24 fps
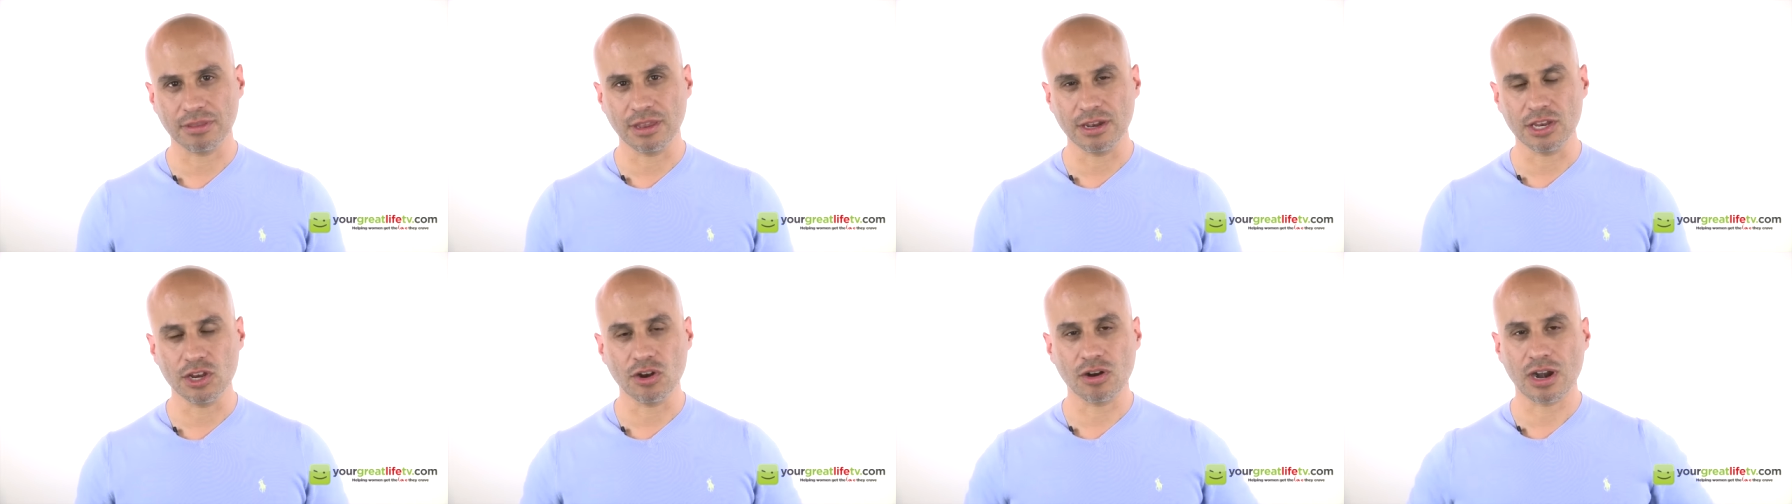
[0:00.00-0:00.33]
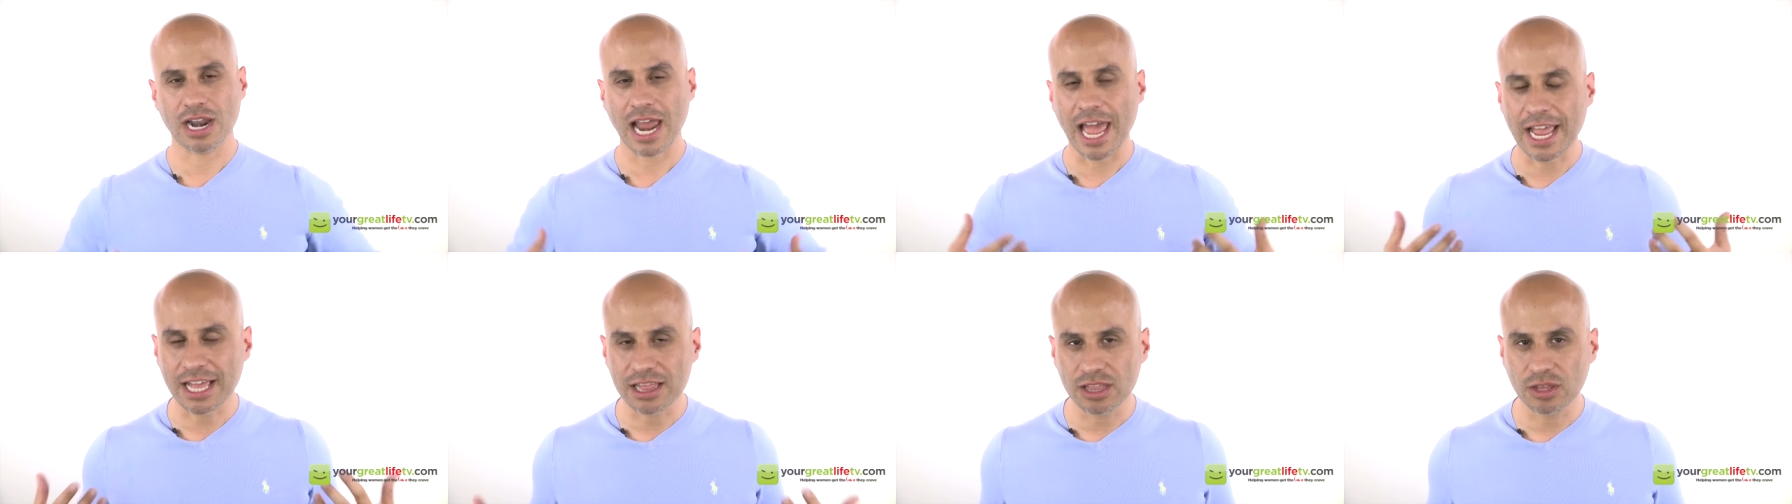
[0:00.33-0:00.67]
then
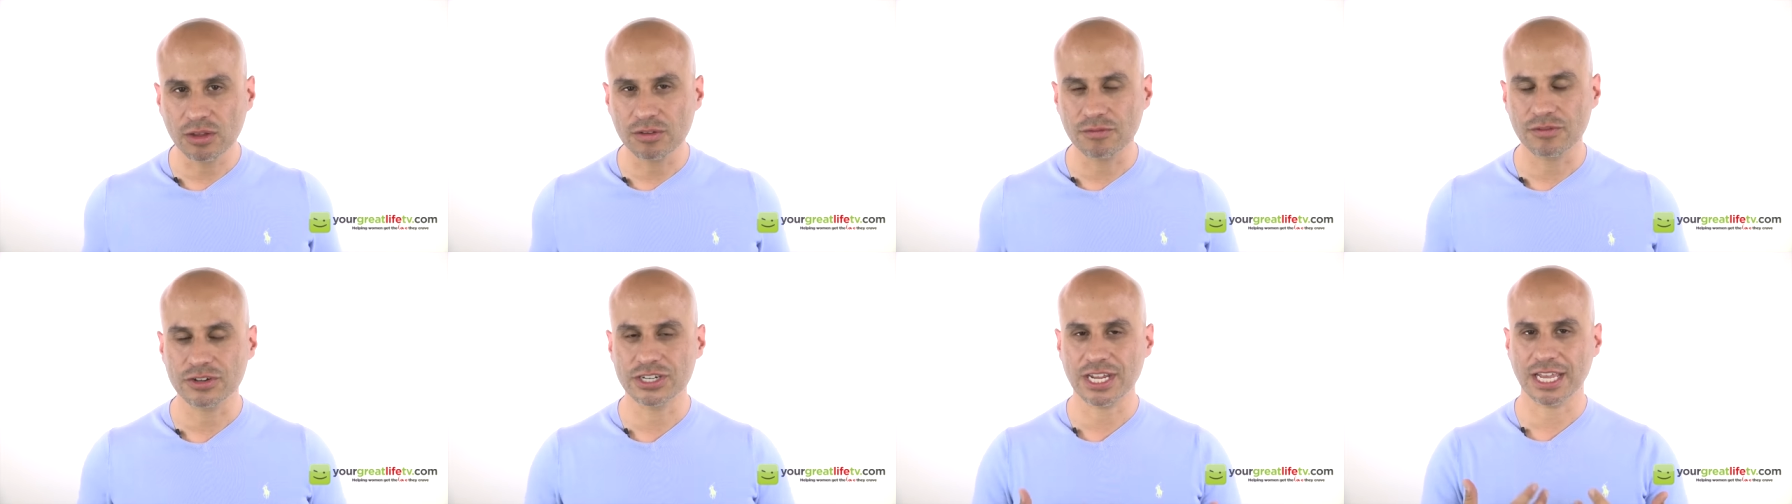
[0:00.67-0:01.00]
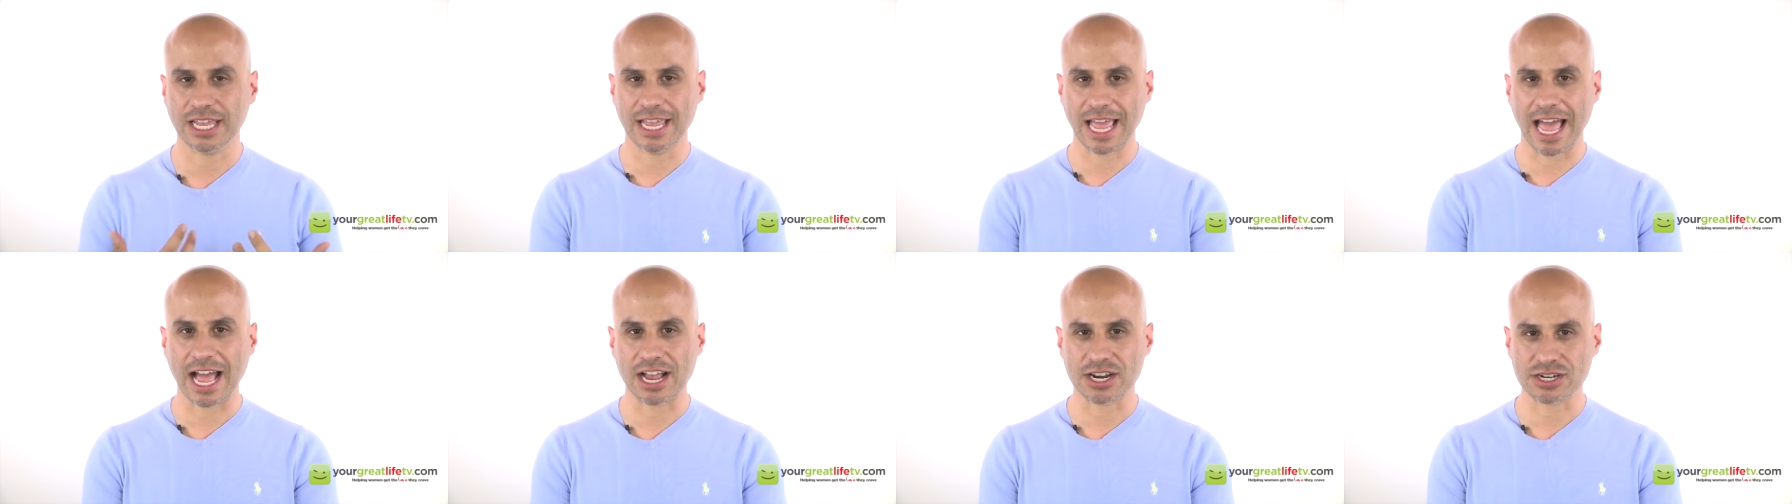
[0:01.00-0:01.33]
your likelihood for
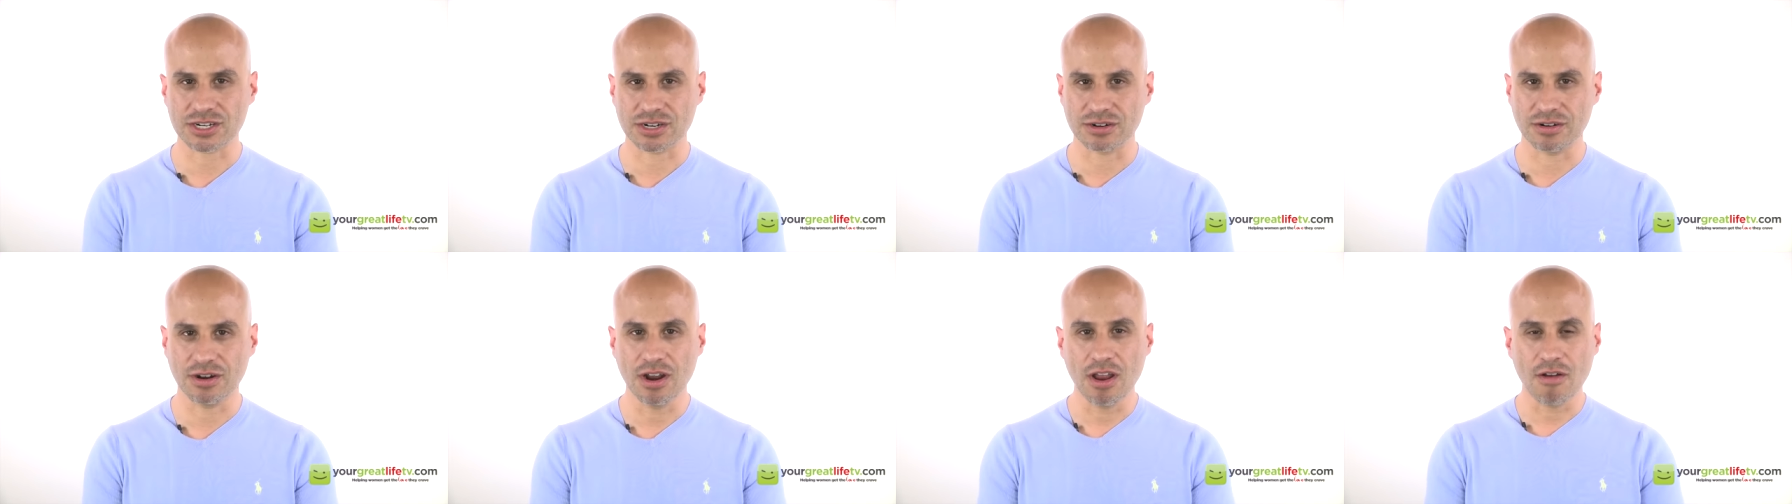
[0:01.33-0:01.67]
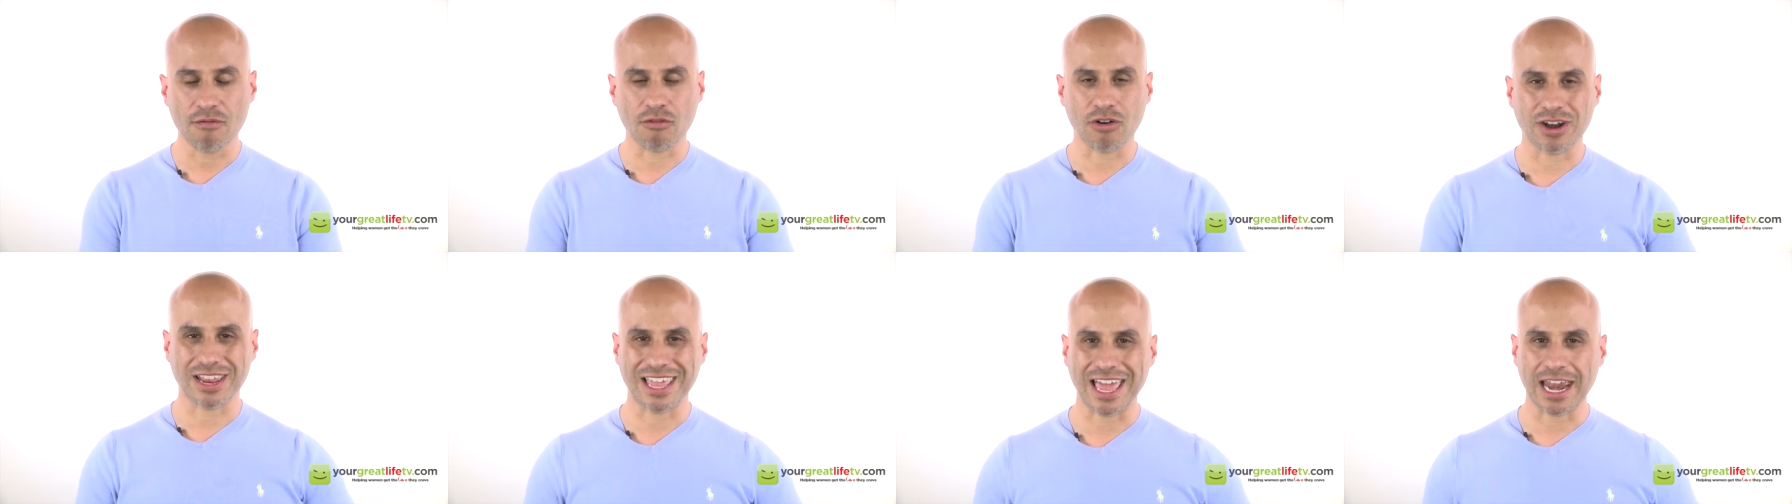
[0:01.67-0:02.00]
taking action,
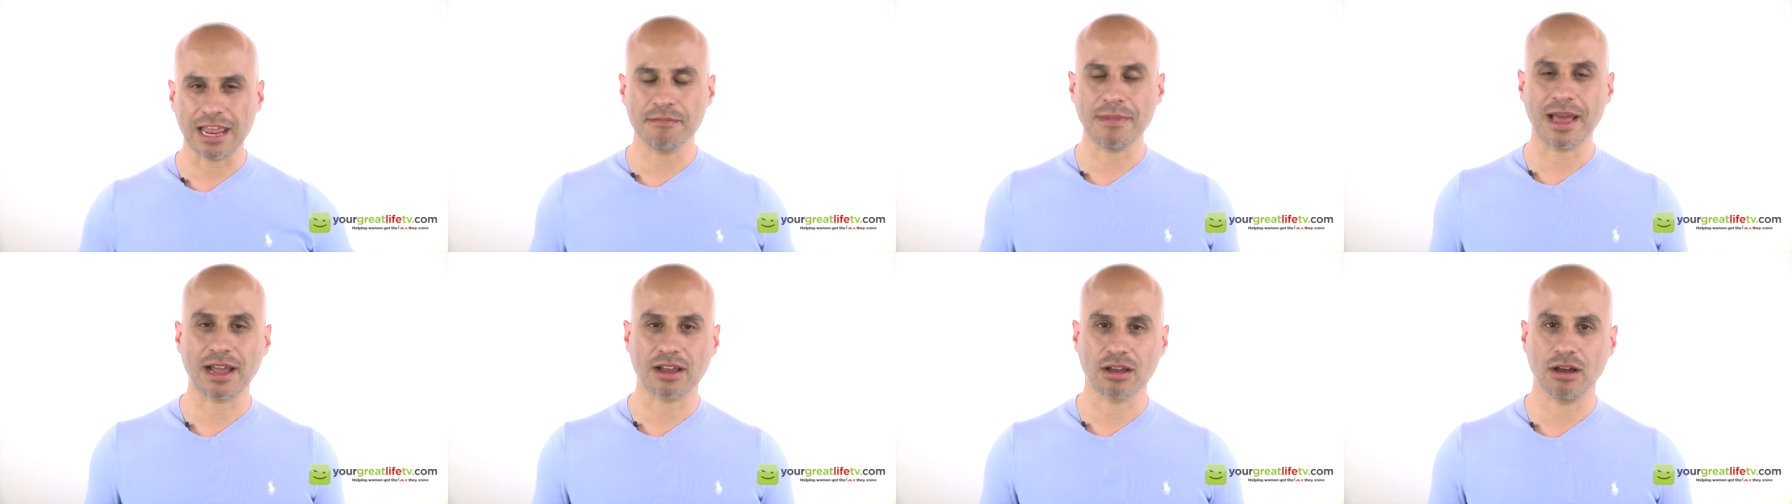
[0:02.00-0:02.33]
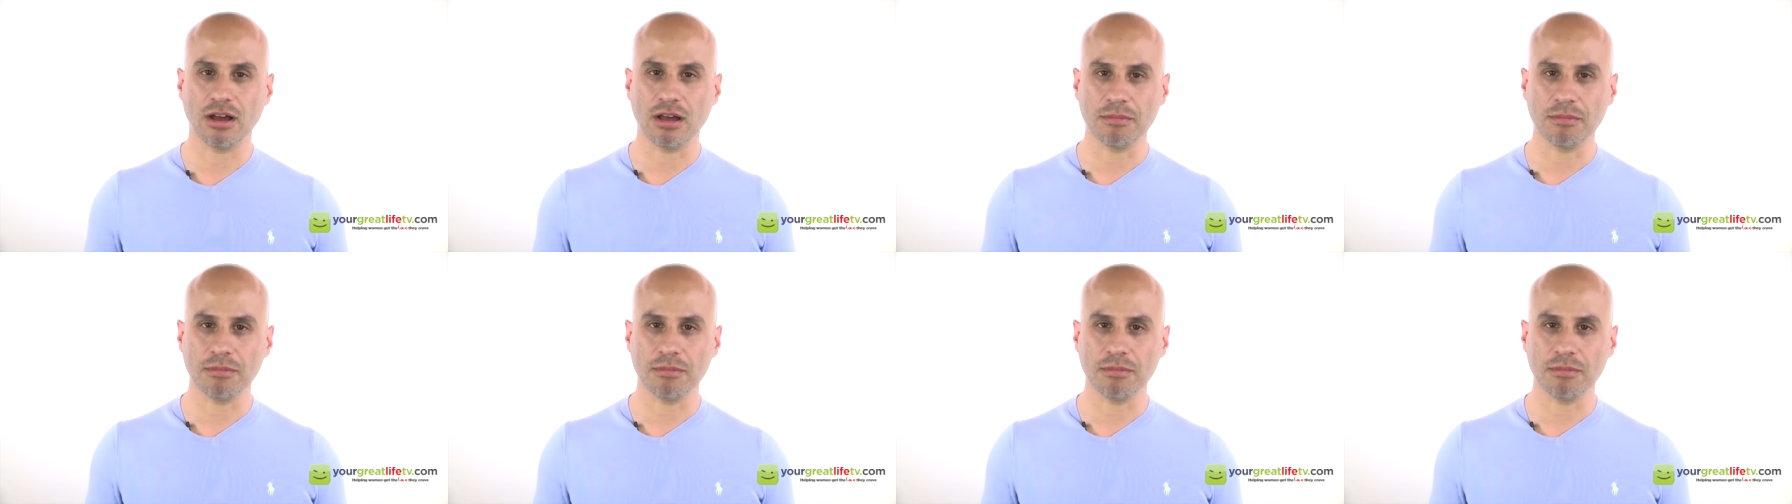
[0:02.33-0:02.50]
for getting back